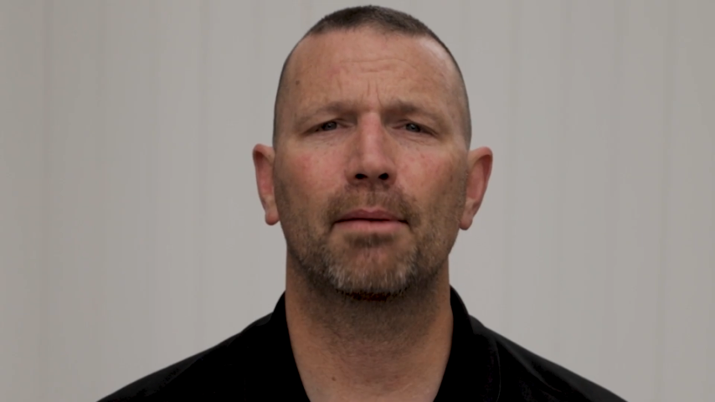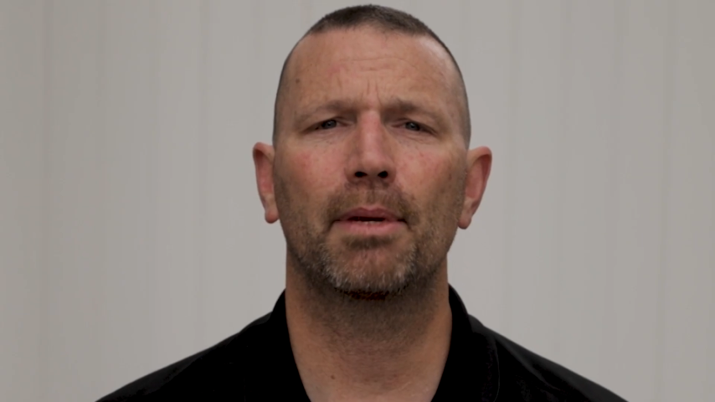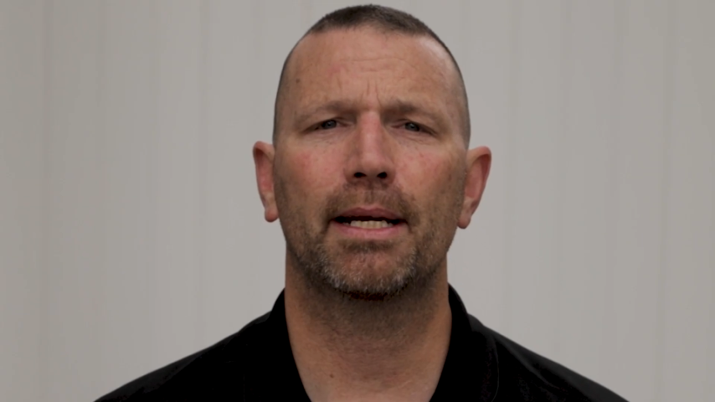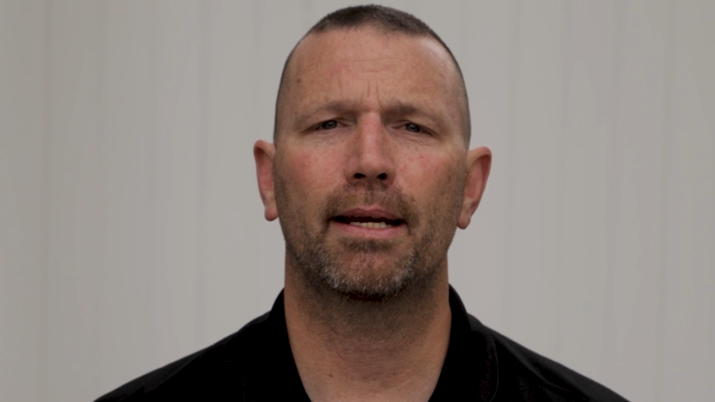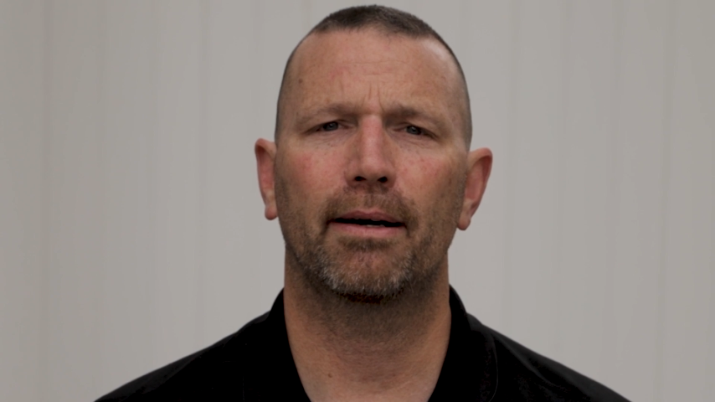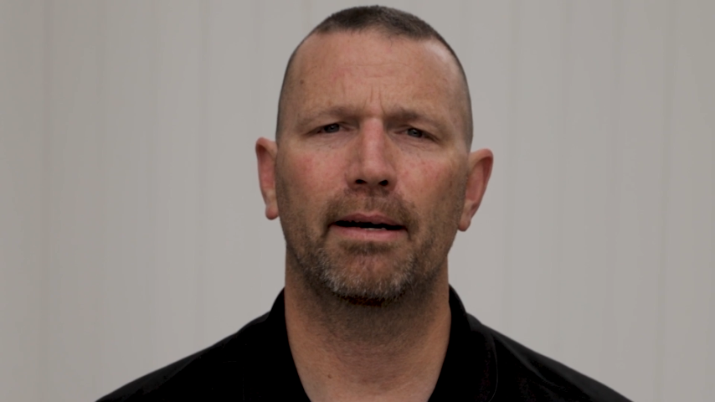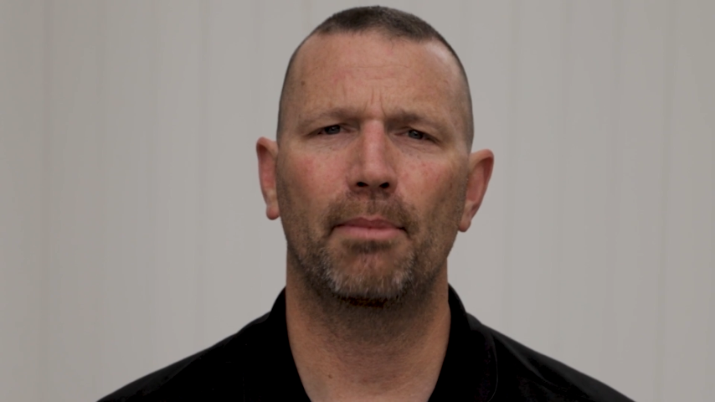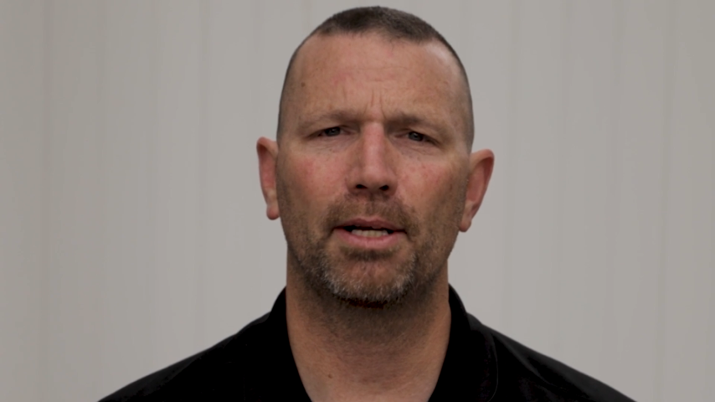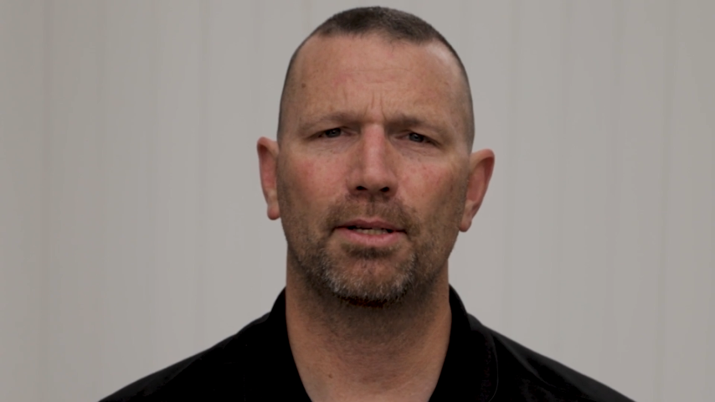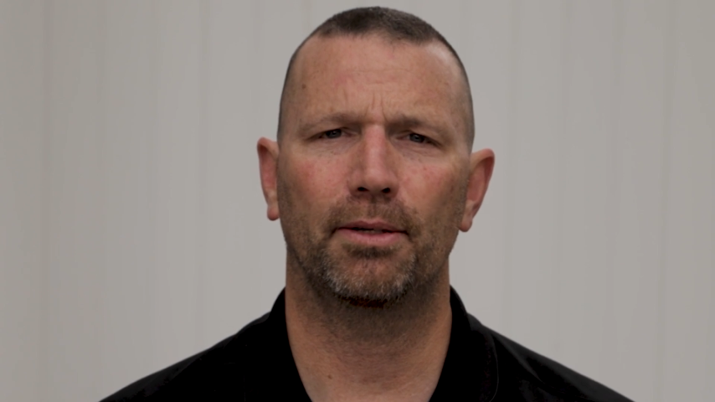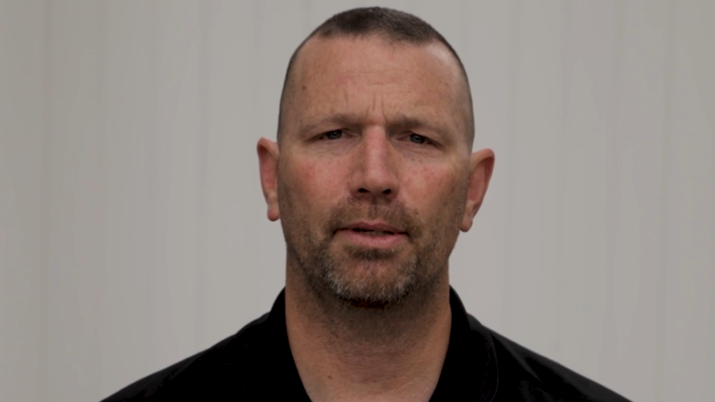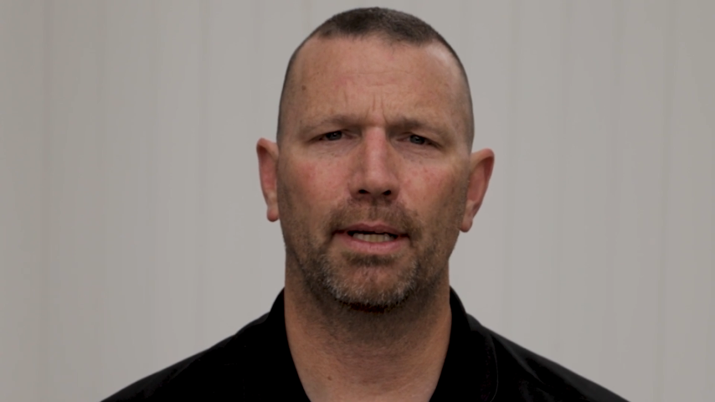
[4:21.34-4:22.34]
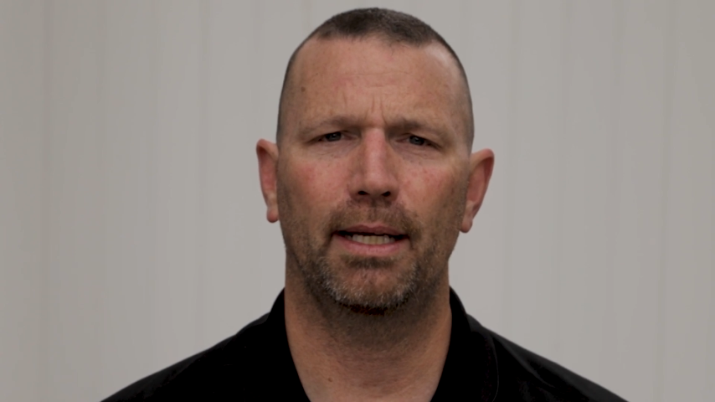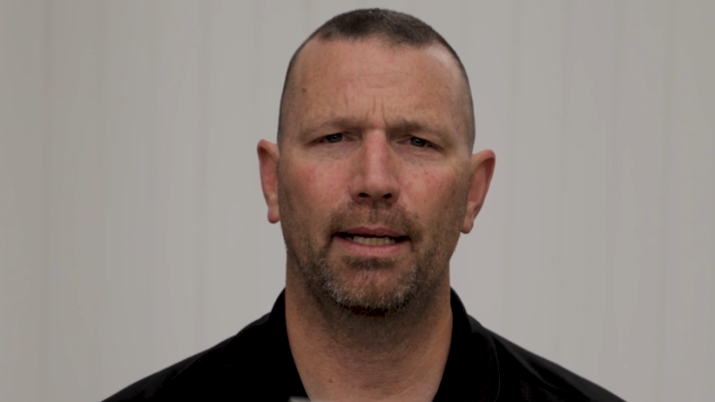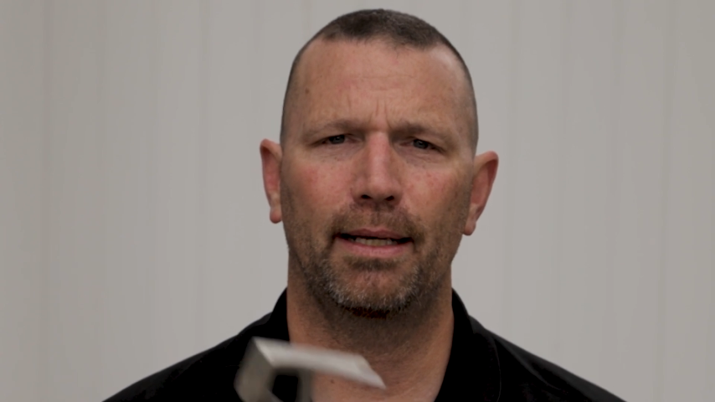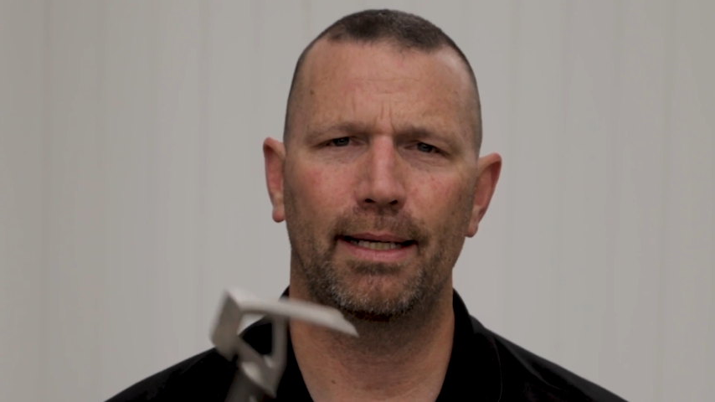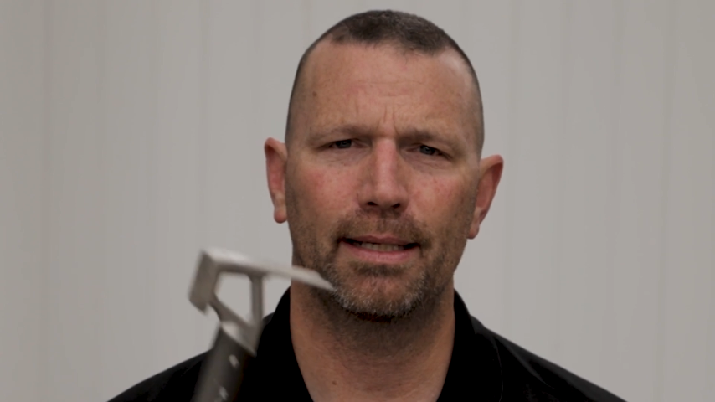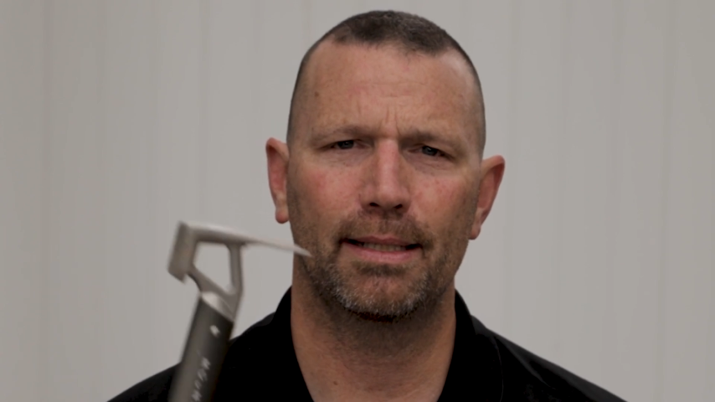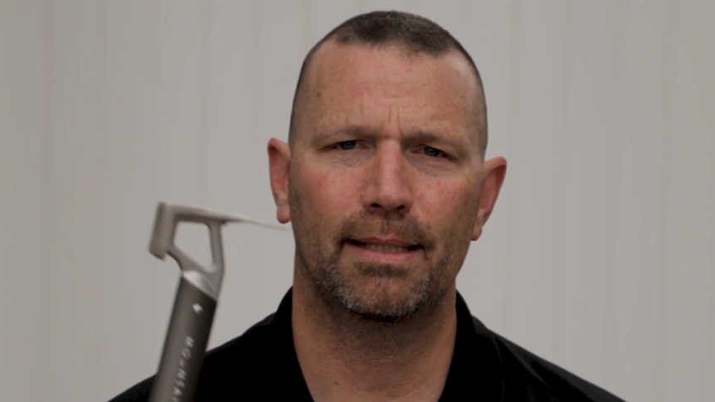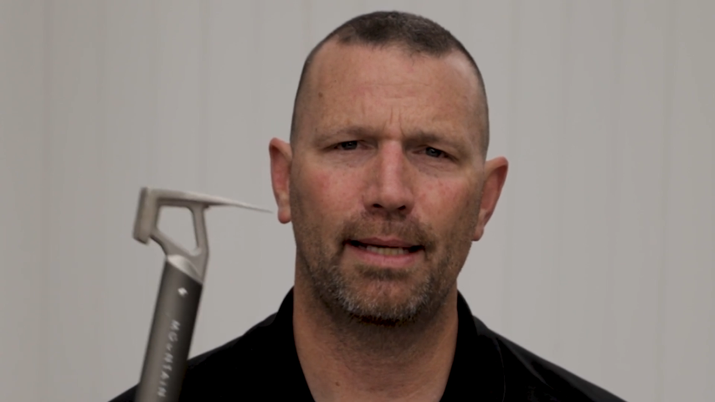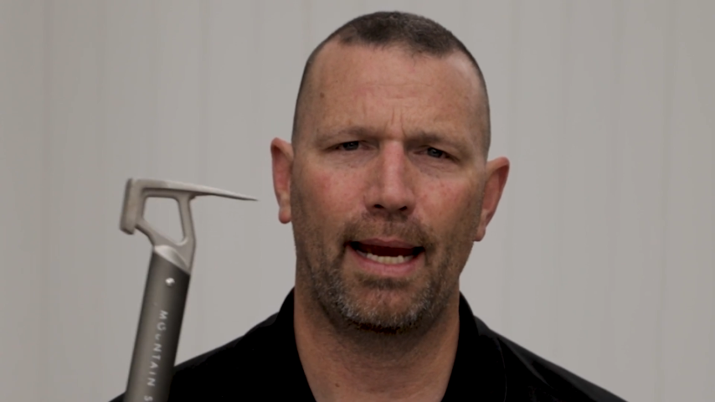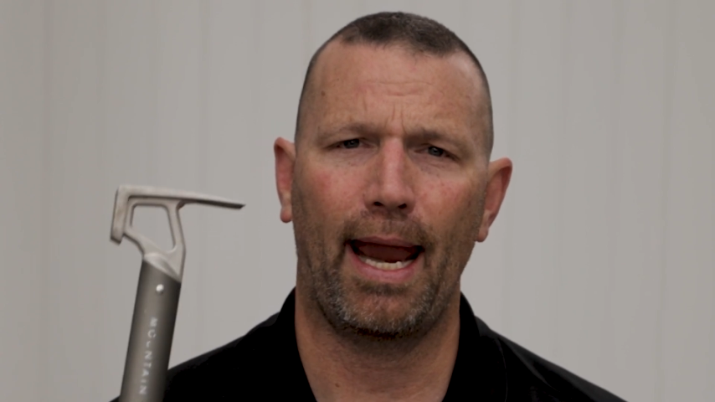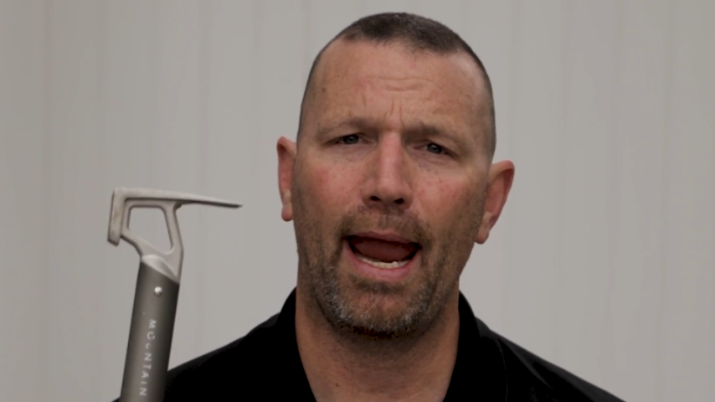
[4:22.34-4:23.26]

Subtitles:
thing I'm going to carry in my shelter kit is a